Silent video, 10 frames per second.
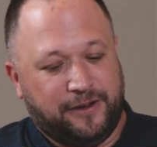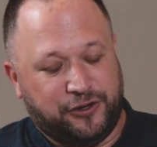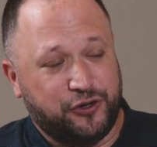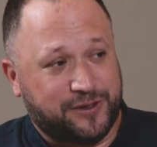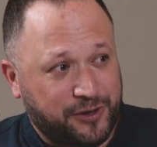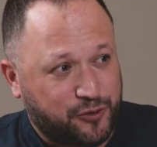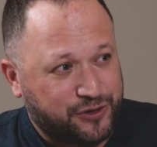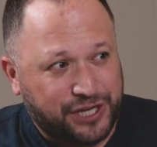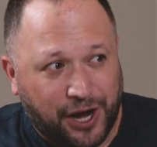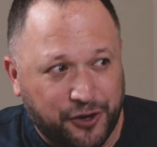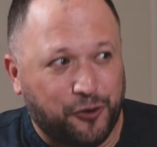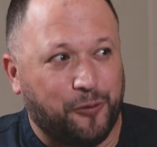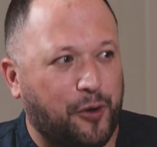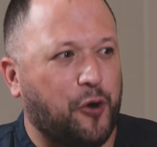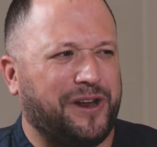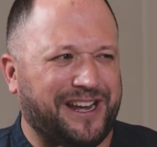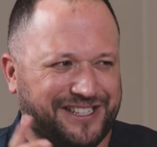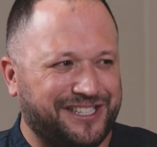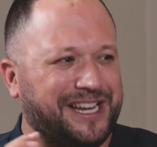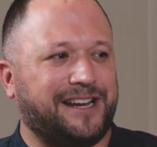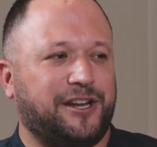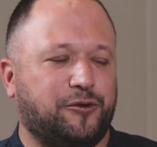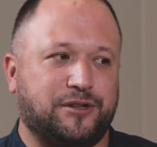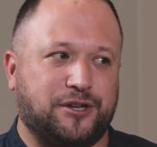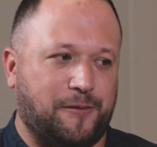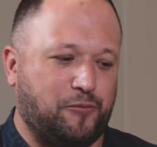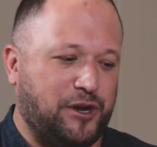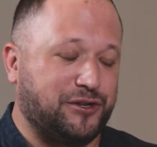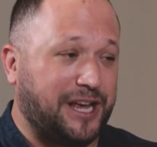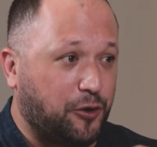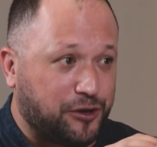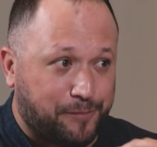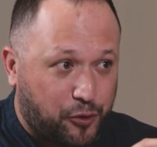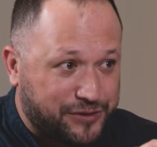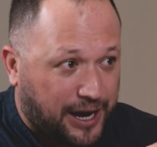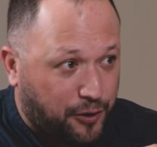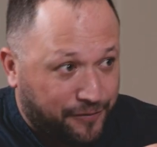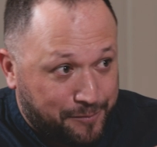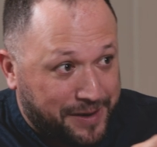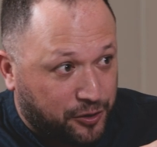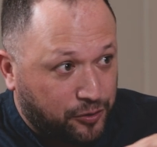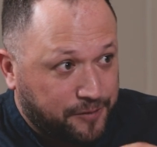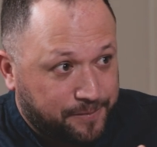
You do something called tunnel boning. It's a technical term where you take all the bones out of the middle,